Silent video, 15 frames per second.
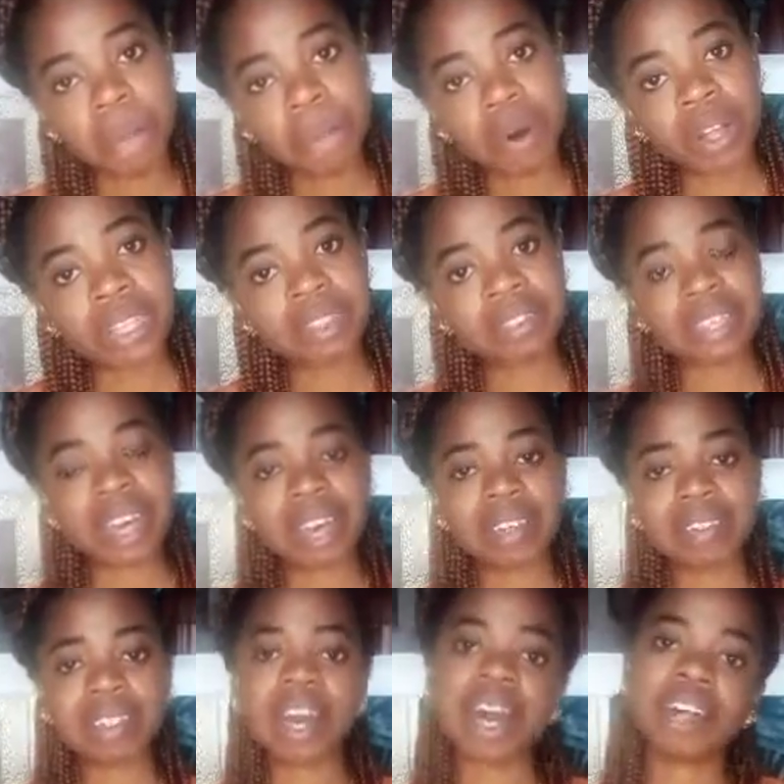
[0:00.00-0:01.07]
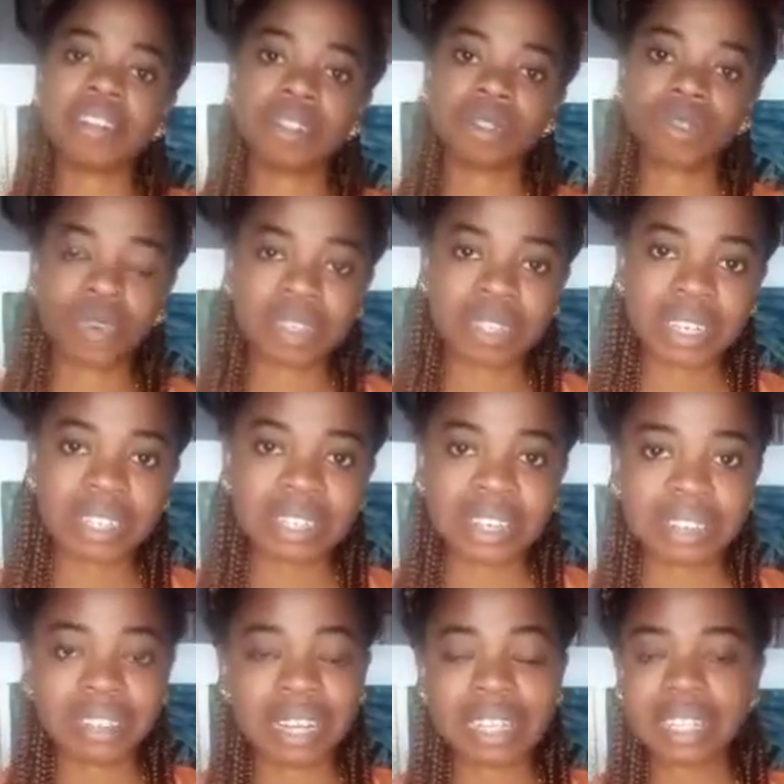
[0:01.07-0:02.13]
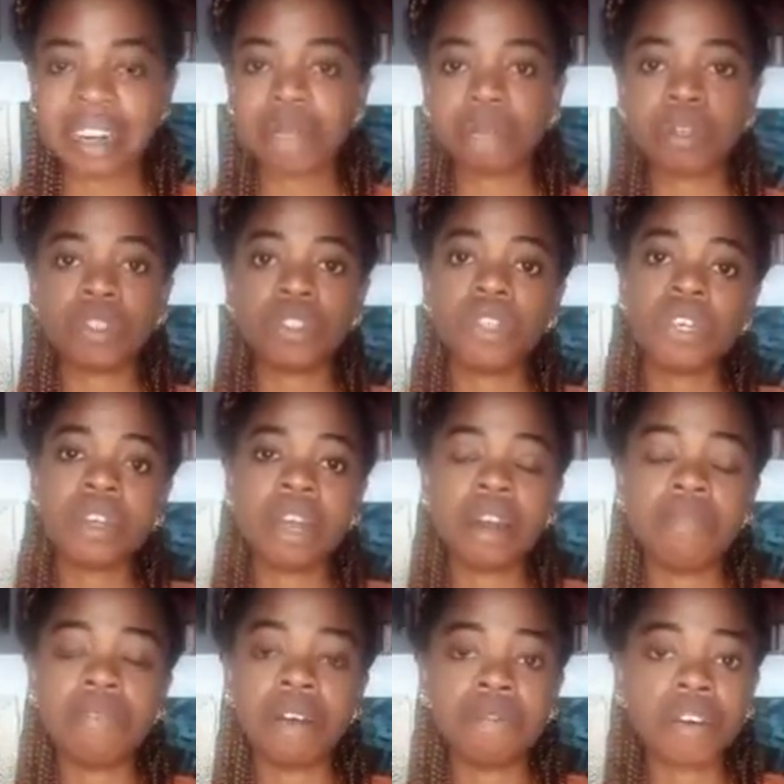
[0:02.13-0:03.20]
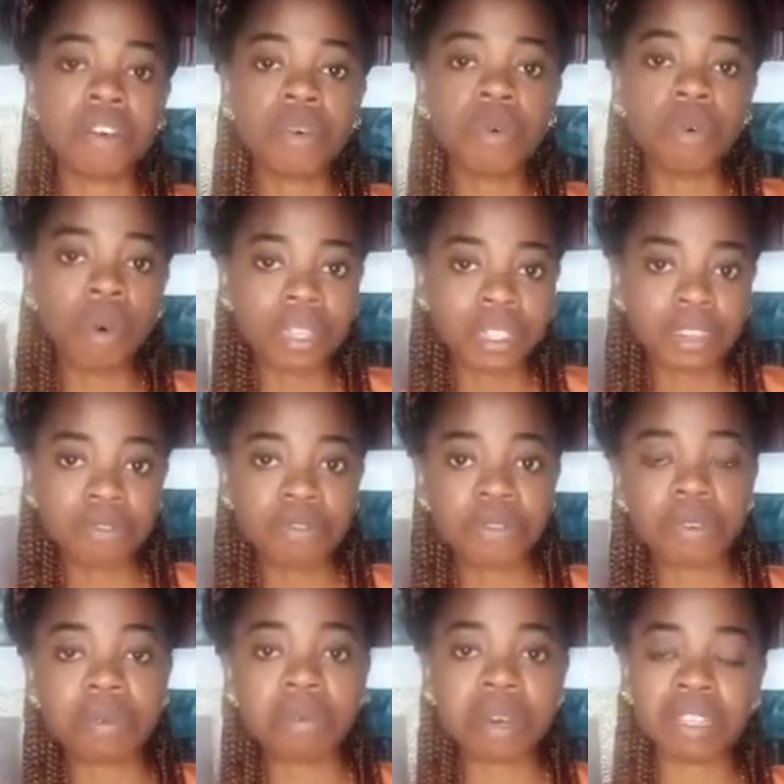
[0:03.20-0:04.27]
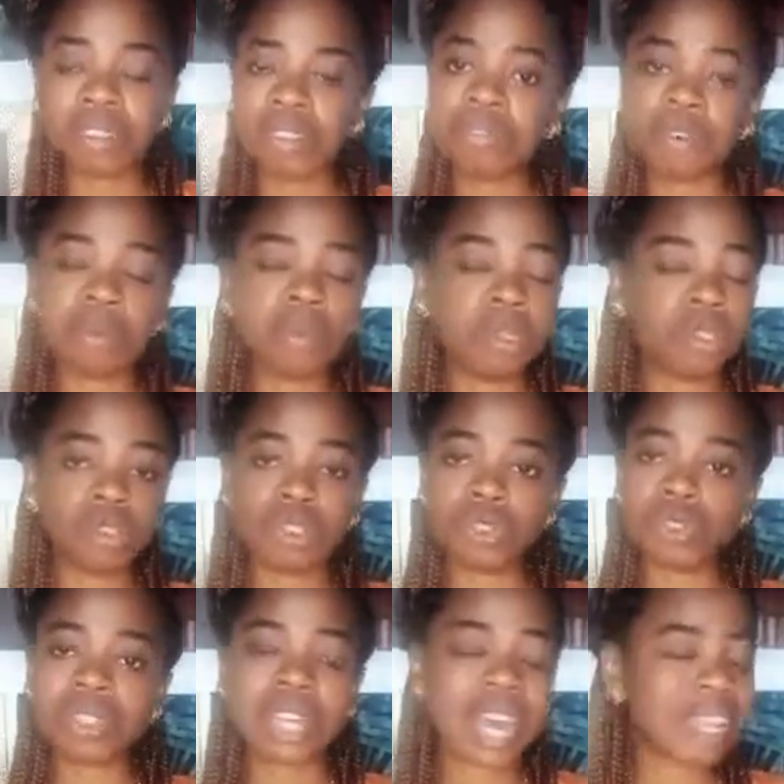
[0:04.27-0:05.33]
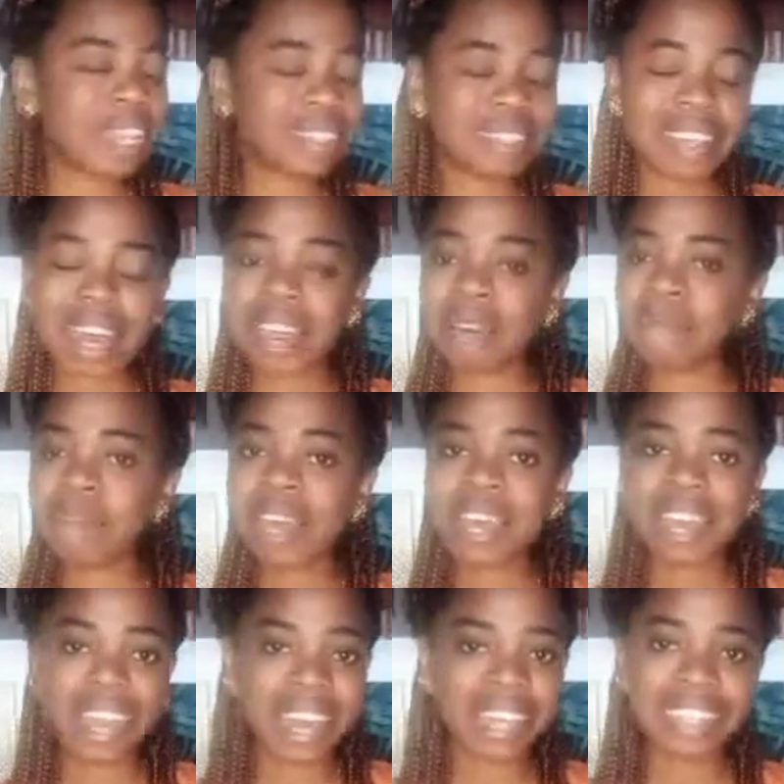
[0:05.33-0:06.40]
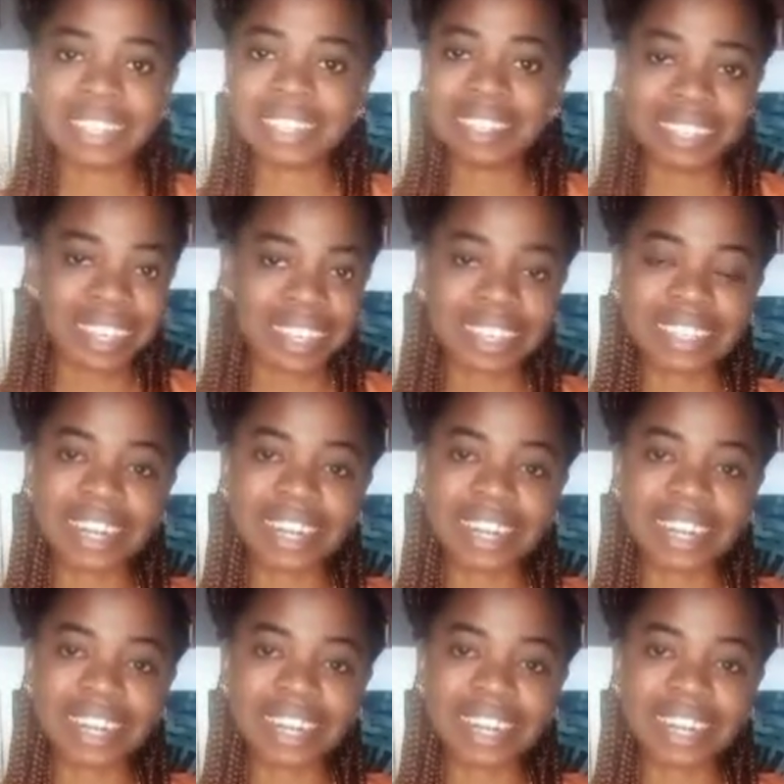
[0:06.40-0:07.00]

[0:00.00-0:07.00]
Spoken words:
burning test and the squeezing test, and they have been a very wonderful method for me to use anytime, any day.